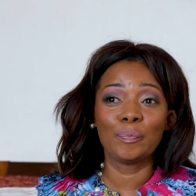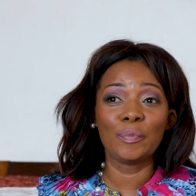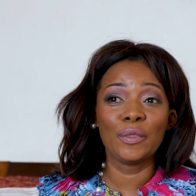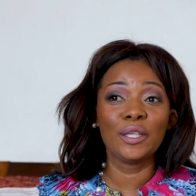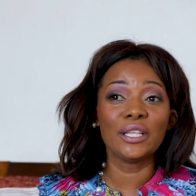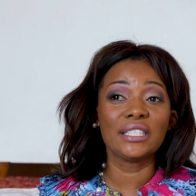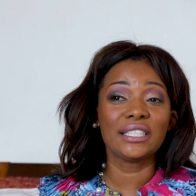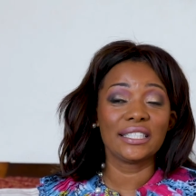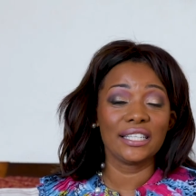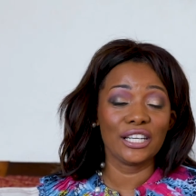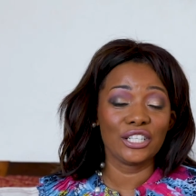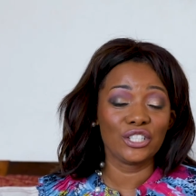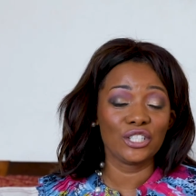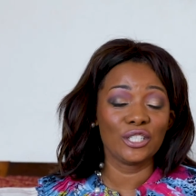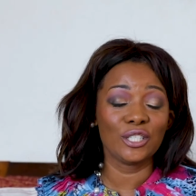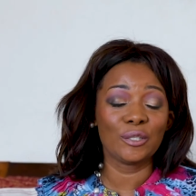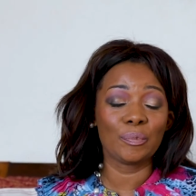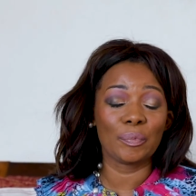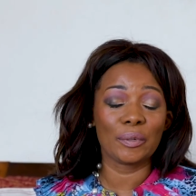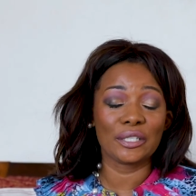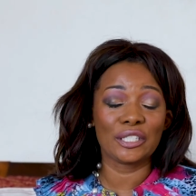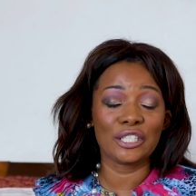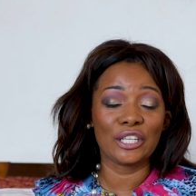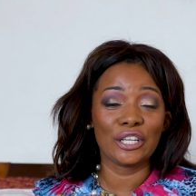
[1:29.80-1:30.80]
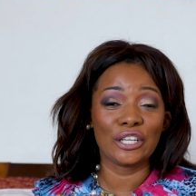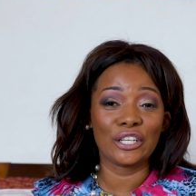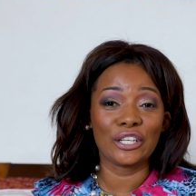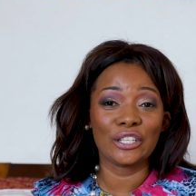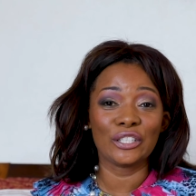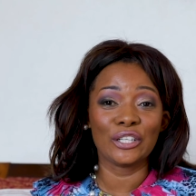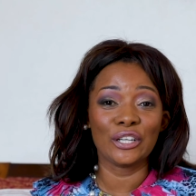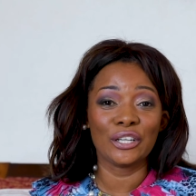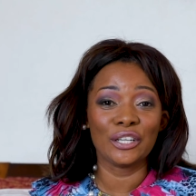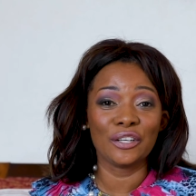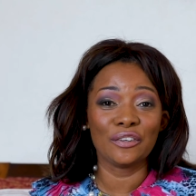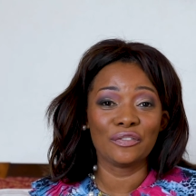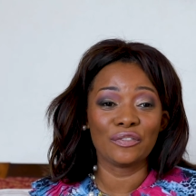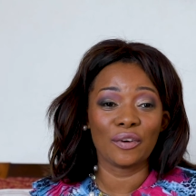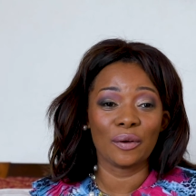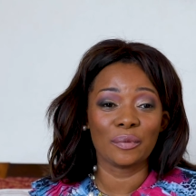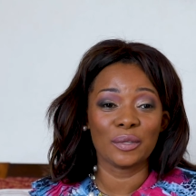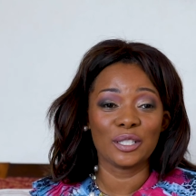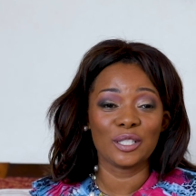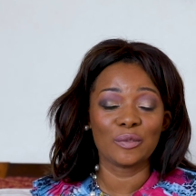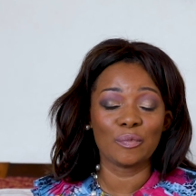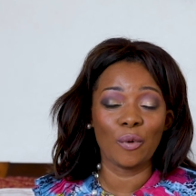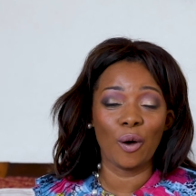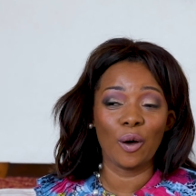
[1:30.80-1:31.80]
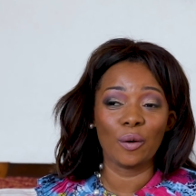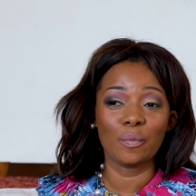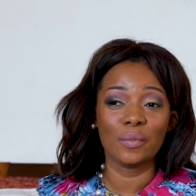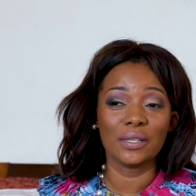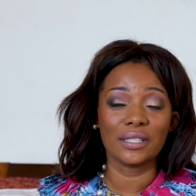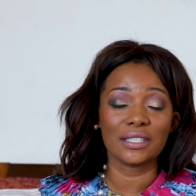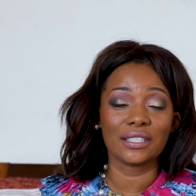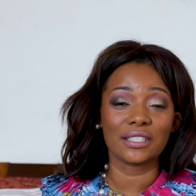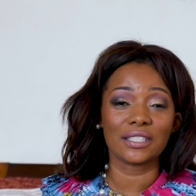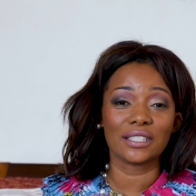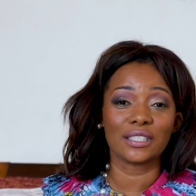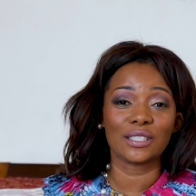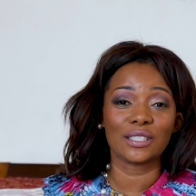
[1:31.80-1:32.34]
The sessions particularly from the Small Business